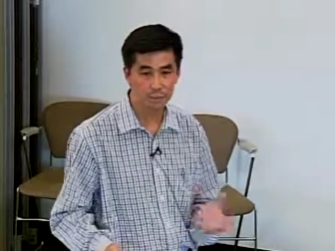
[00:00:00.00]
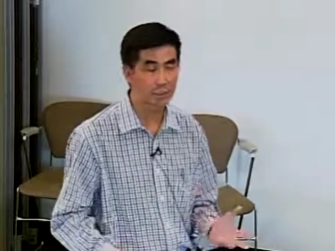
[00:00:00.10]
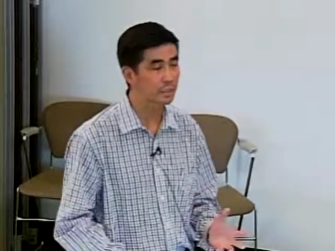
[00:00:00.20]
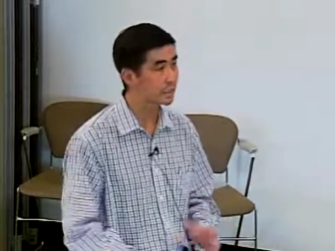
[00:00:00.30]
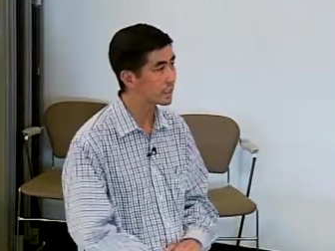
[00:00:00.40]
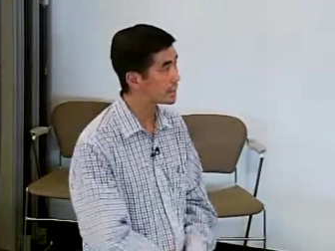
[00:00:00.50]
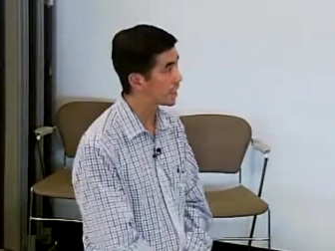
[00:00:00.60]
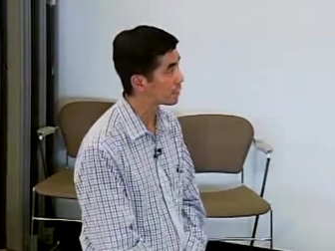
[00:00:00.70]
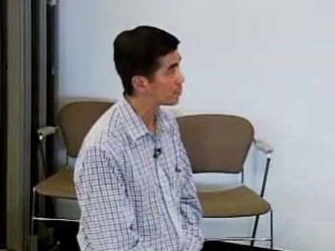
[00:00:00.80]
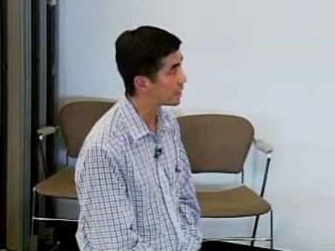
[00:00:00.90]
trying to tease
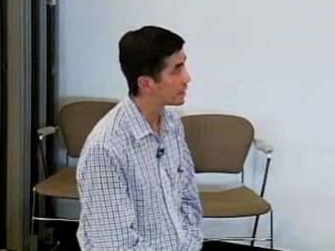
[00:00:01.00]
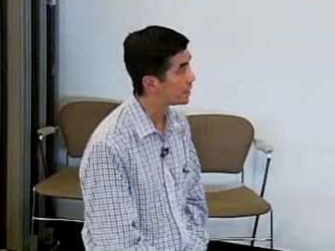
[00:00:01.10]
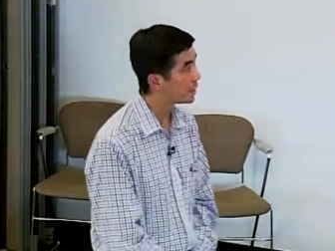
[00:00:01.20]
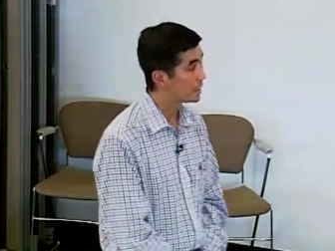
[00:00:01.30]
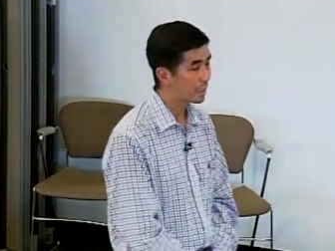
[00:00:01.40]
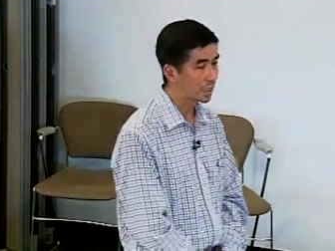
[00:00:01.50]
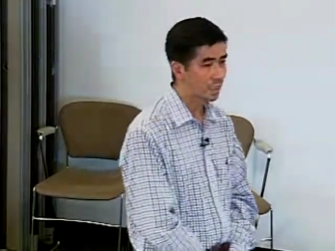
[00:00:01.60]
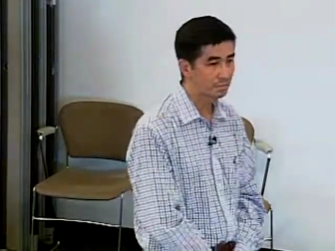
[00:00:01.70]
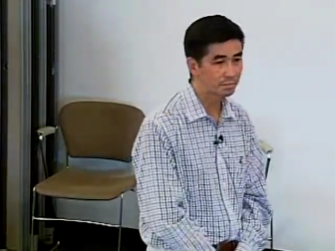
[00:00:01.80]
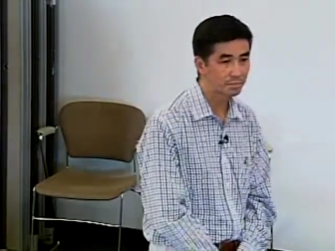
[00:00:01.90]
out, but
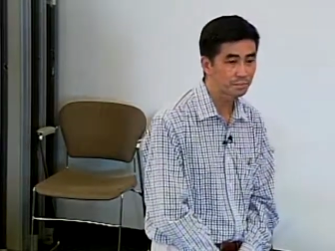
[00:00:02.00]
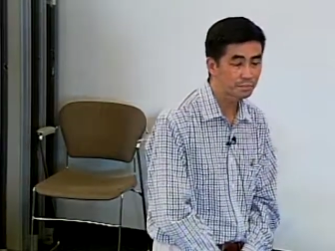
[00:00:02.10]
um,